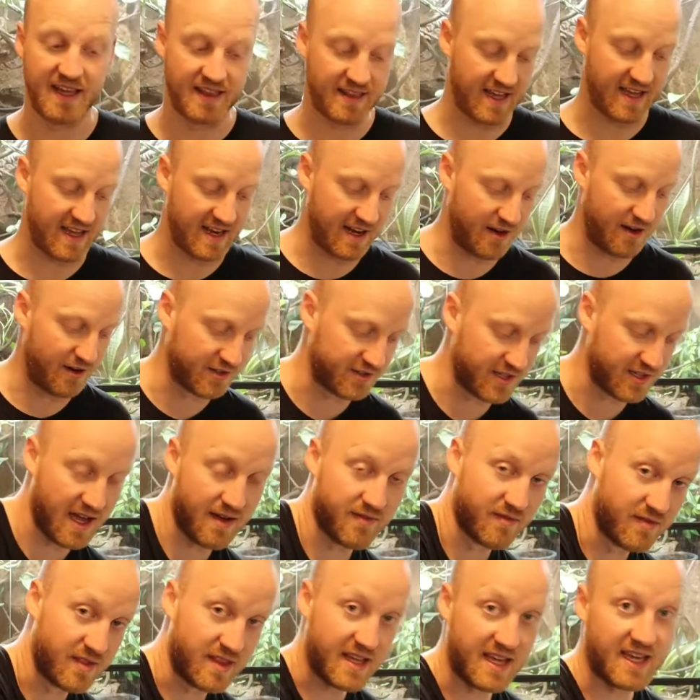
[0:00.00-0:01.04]
And then I also
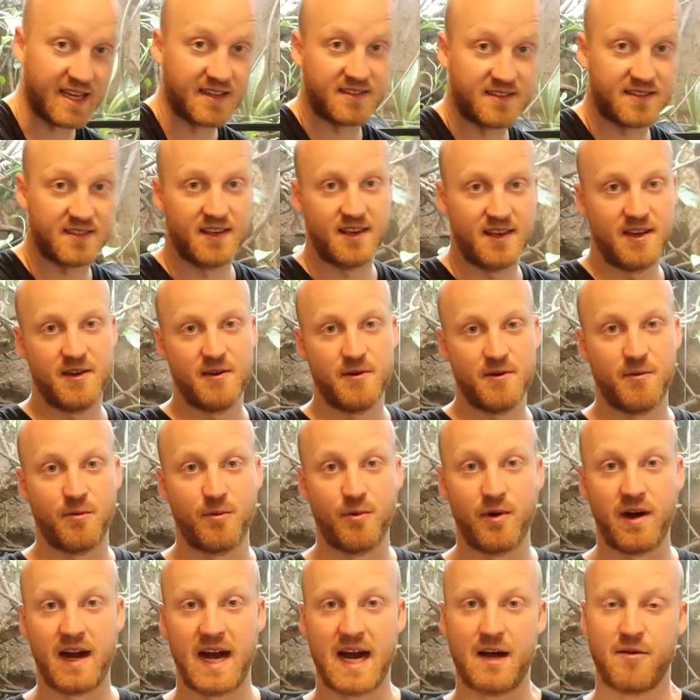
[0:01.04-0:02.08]
have this
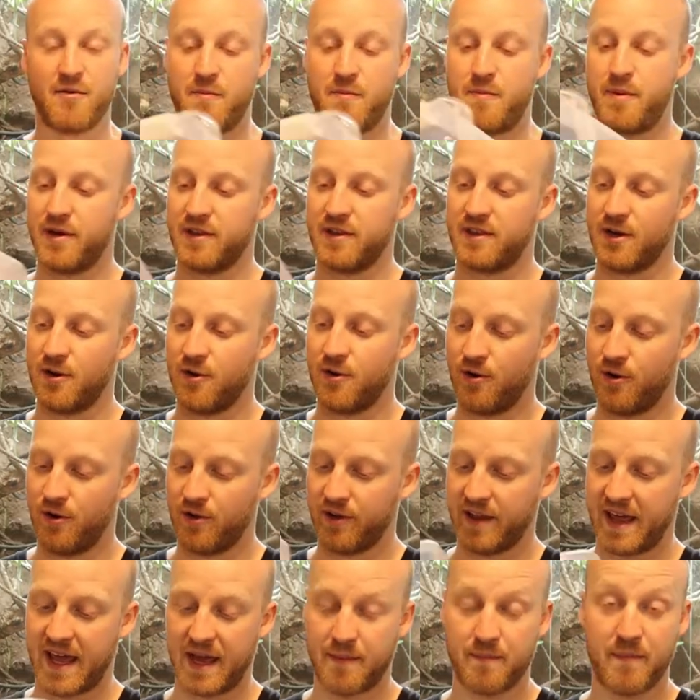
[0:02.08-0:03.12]
where I will put the
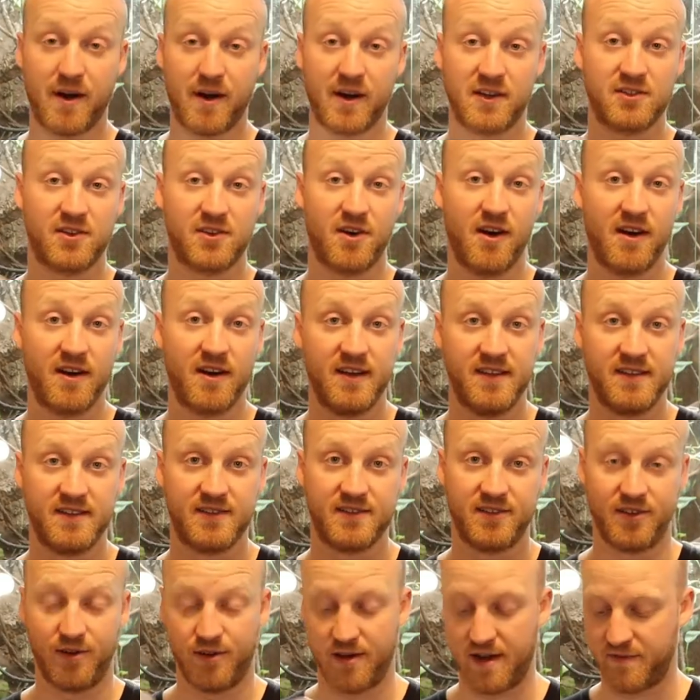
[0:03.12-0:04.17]
old egg box cartons,
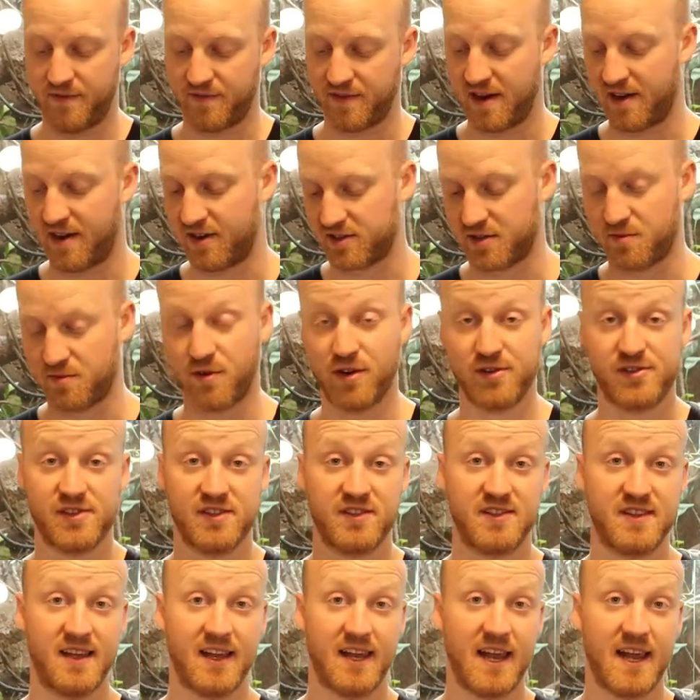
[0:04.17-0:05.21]
so if there are some
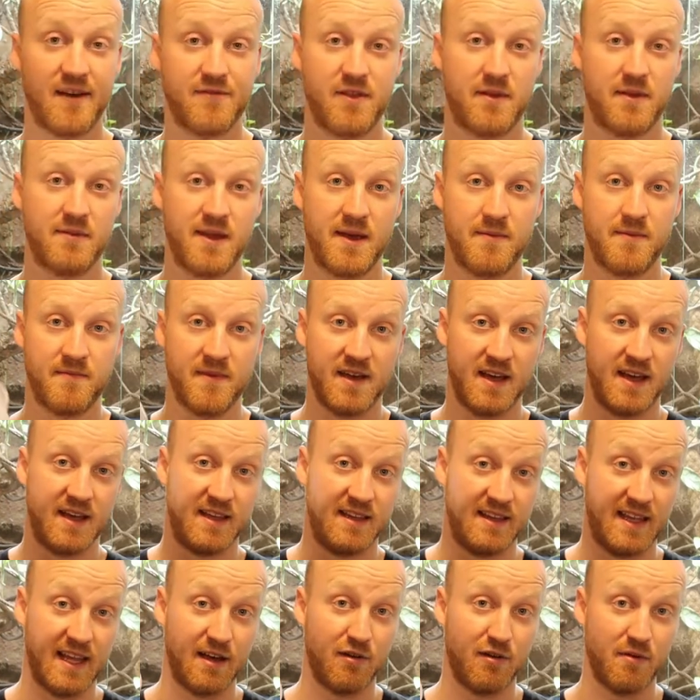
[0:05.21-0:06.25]
roaches still left on them,
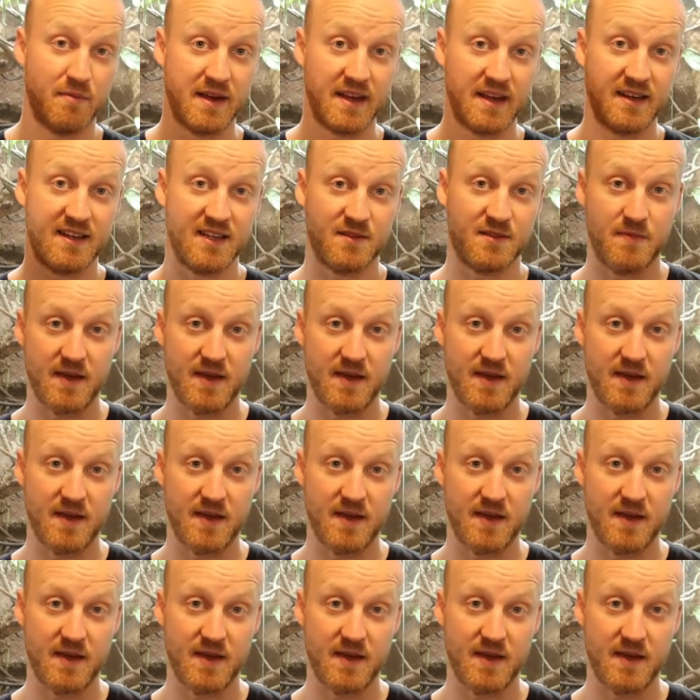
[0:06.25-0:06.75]
they will be in this